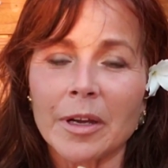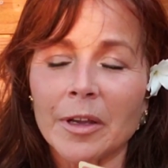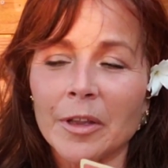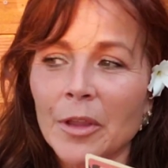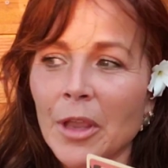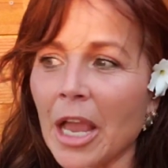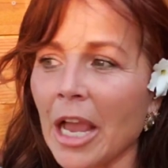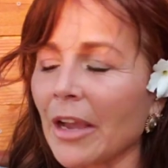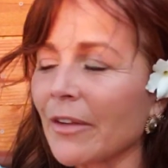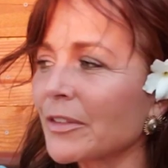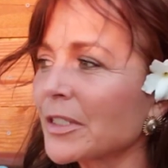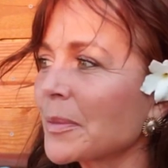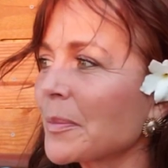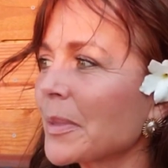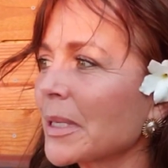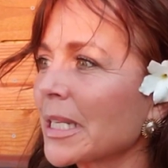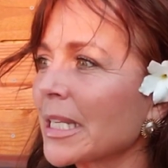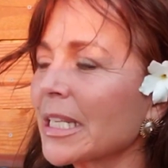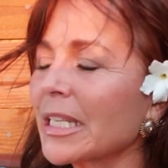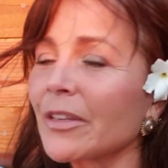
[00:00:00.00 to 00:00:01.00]
you have to
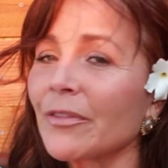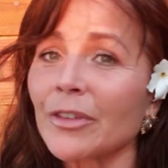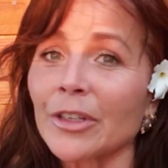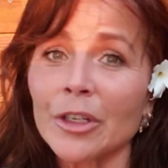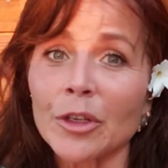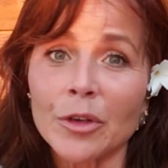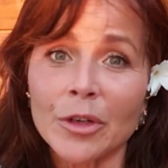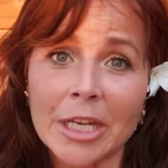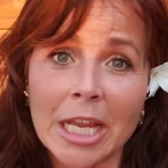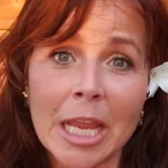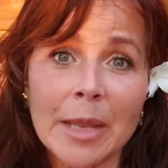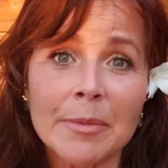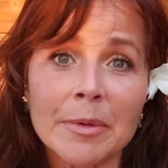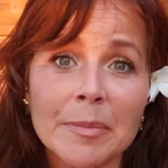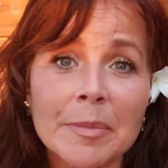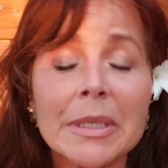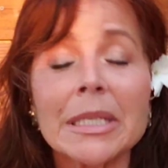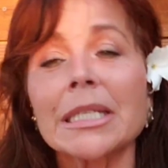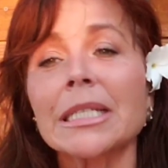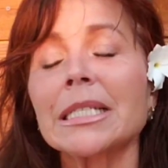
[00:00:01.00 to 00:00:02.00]
believe in your
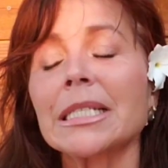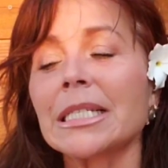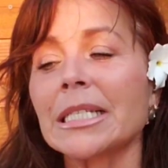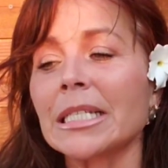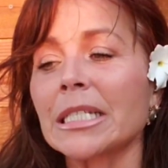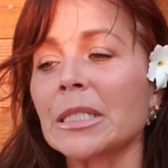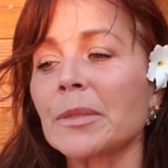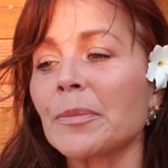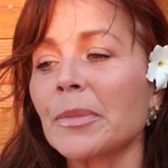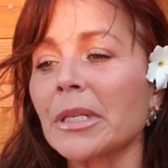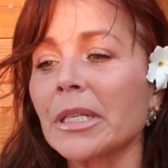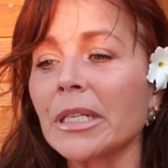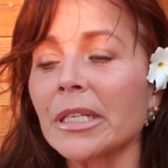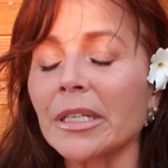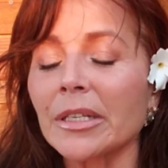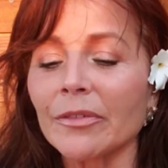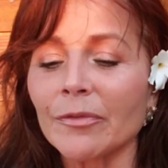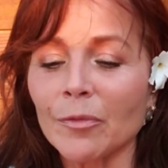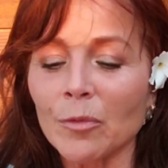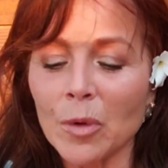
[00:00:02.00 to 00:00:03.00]
capabilities,
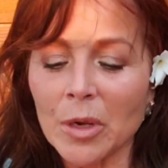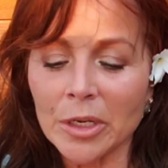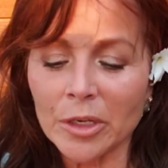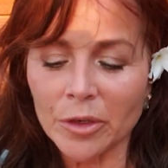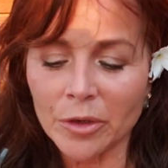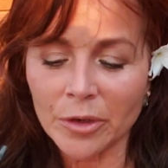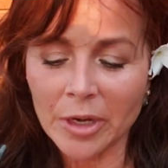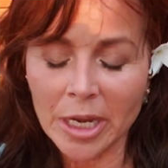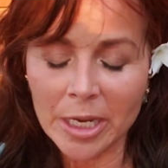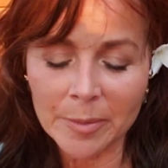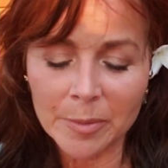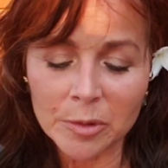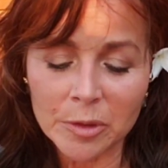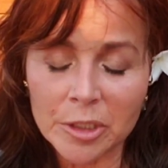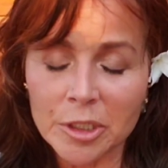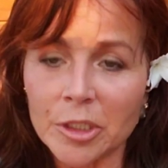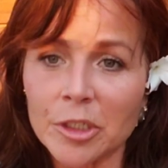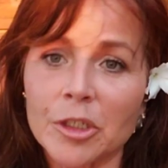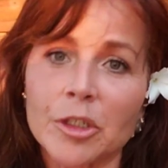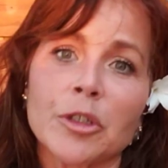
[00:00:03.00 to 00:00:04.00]
believe what you're able
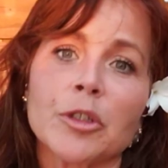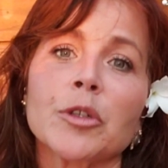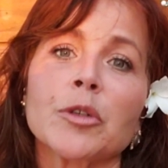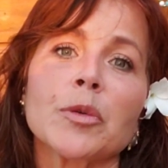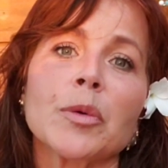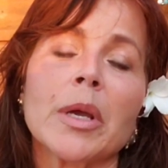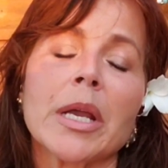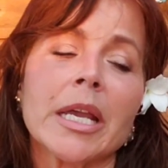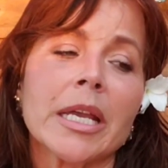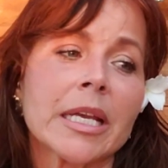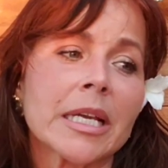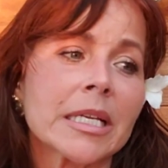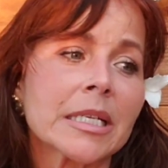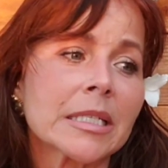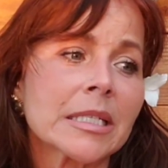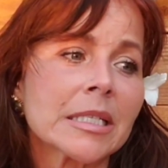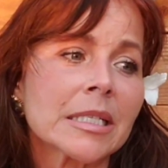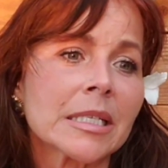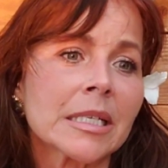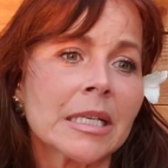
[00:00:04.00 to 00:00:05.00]
to do,
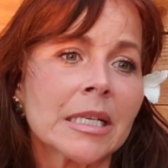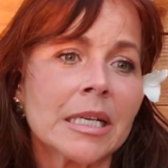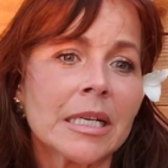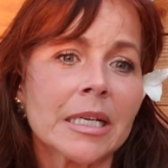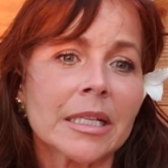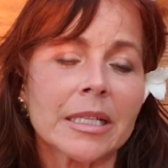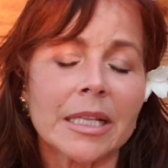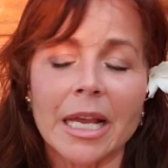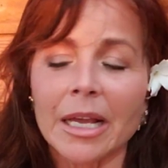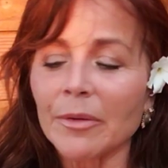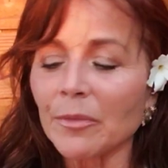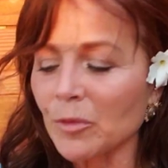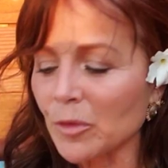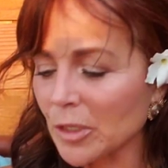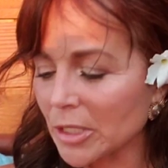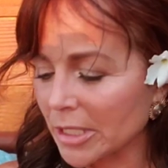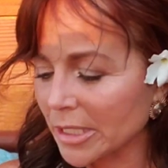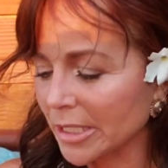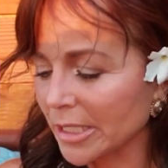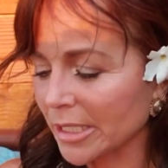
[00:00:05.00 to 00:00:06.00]
and that
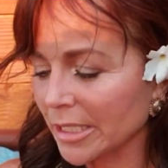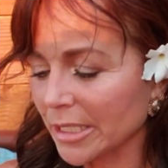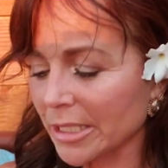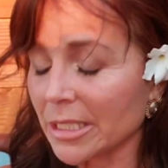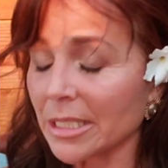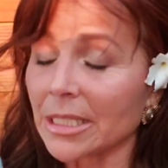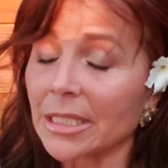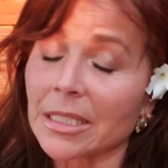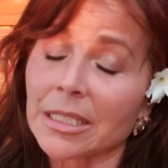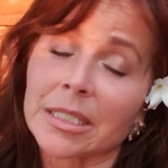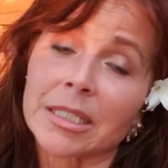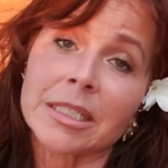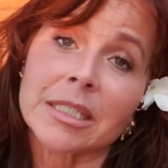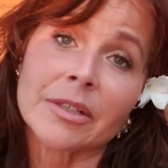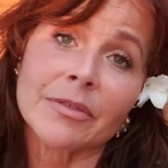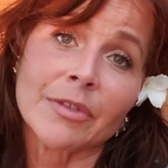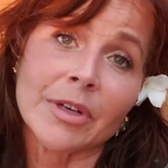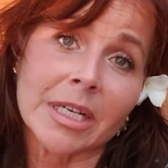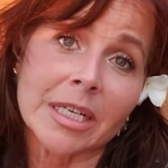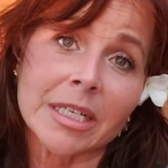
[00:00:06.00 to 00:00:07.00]
really is a
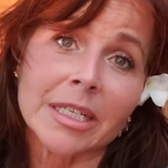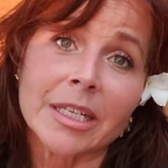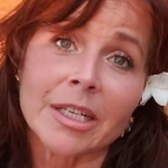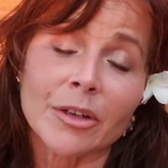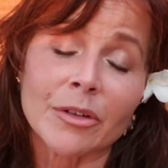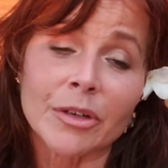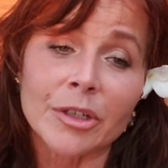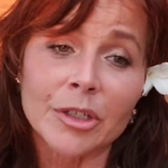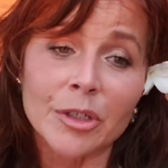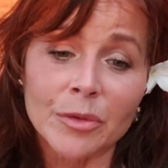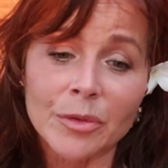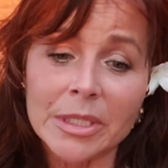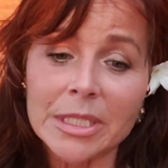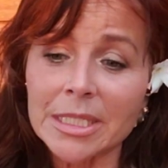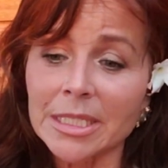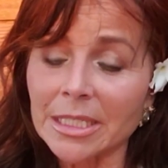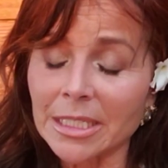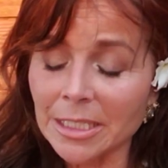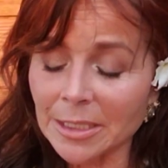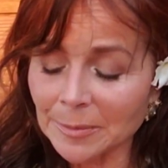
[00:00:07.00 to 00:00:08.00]
divine
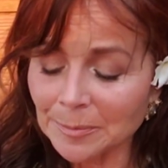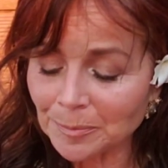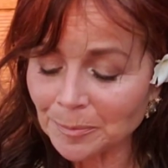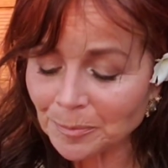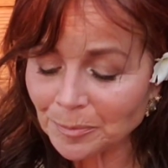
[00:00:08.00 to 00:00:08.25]
characteristic.